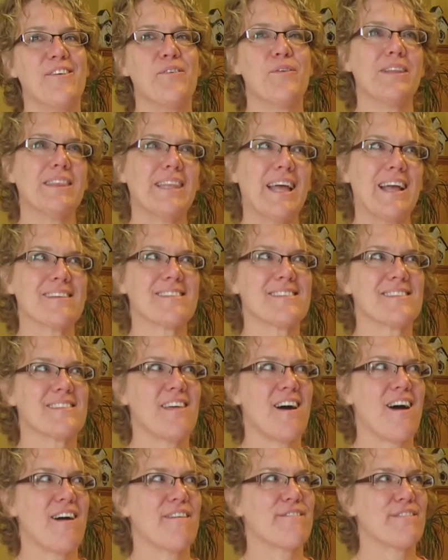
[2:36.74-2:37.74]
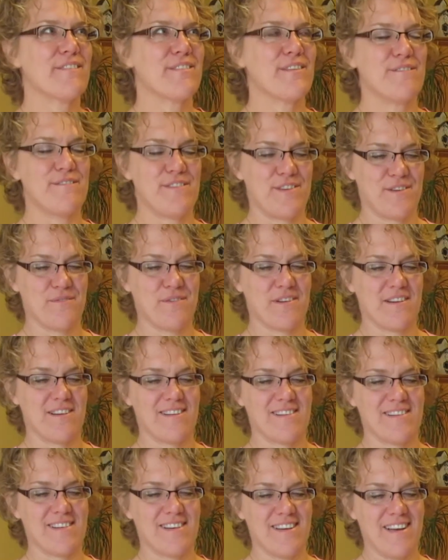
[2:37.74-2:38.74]
One last thought for the
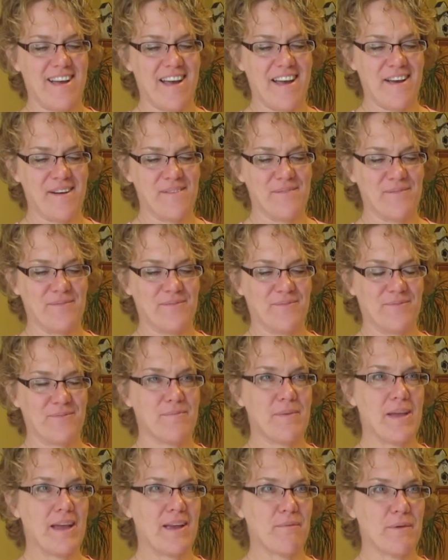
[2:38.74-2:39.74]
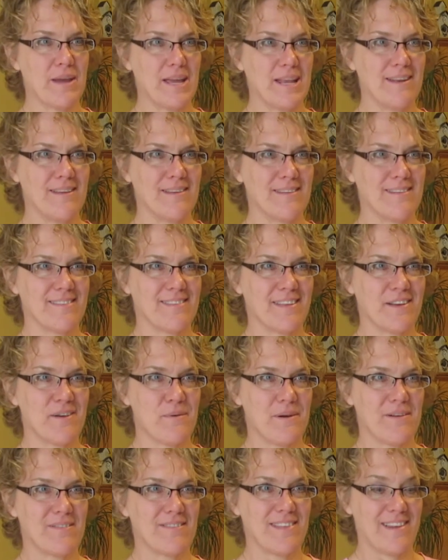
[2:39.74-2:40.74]
viewer. May I read the
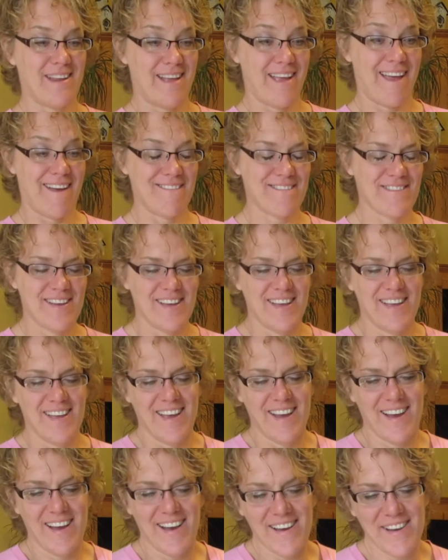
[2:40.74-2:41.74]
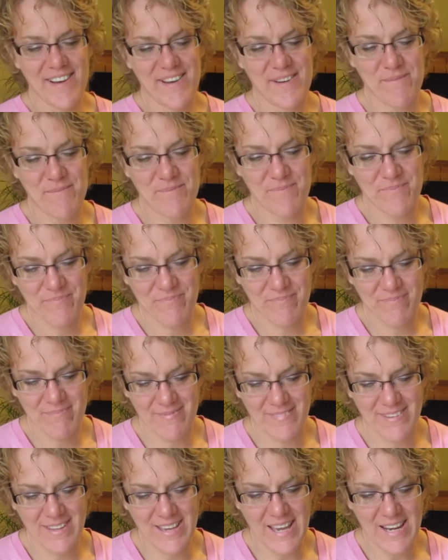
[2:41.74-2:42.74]
quote that I have?
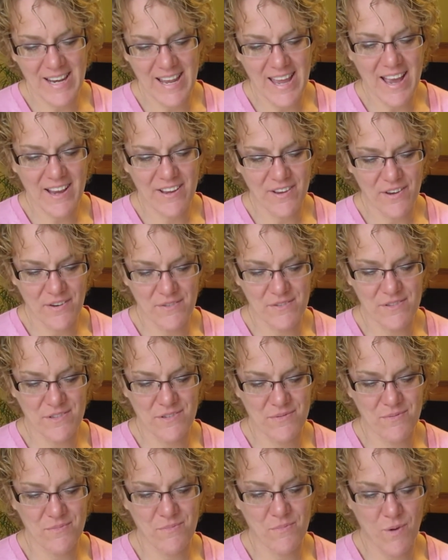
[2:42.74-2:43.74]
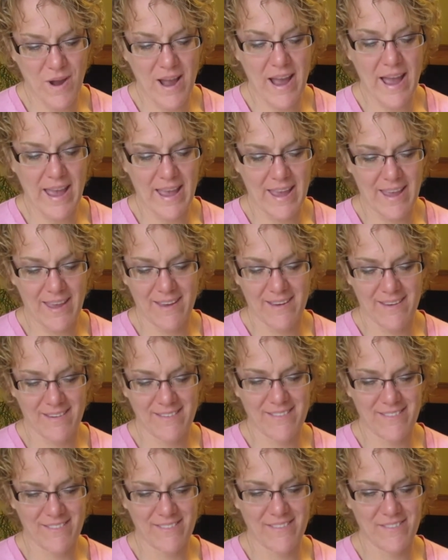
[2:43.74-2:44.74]
Kind of echoes
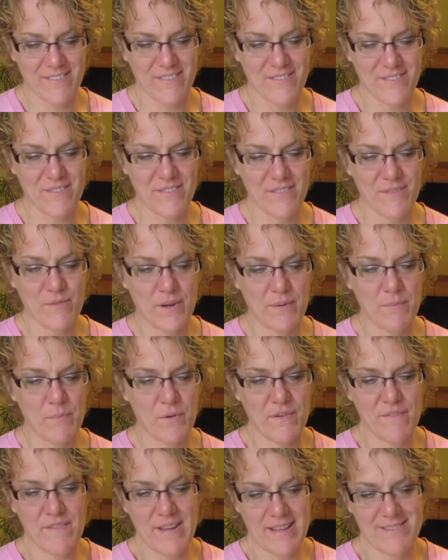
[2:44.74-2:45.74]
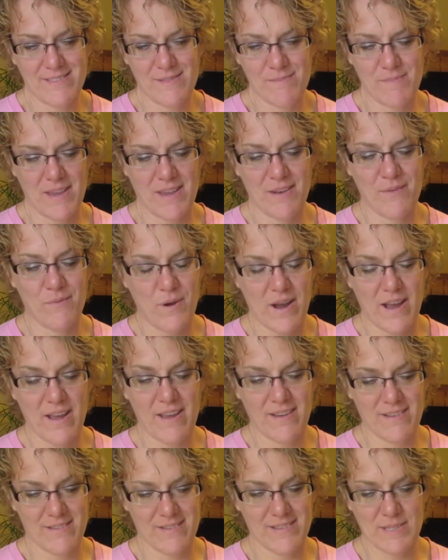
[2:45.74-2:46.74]
what motivates me and
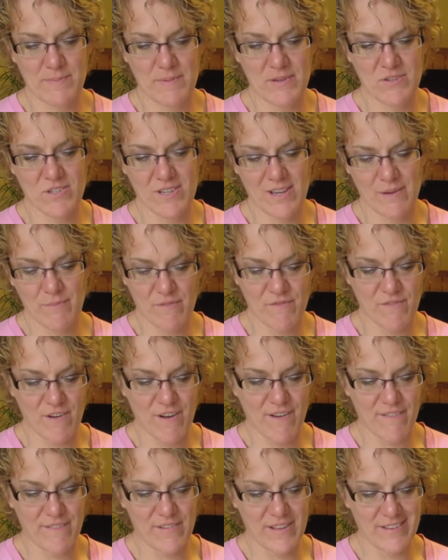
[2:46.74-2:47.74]
why especially I'm involved.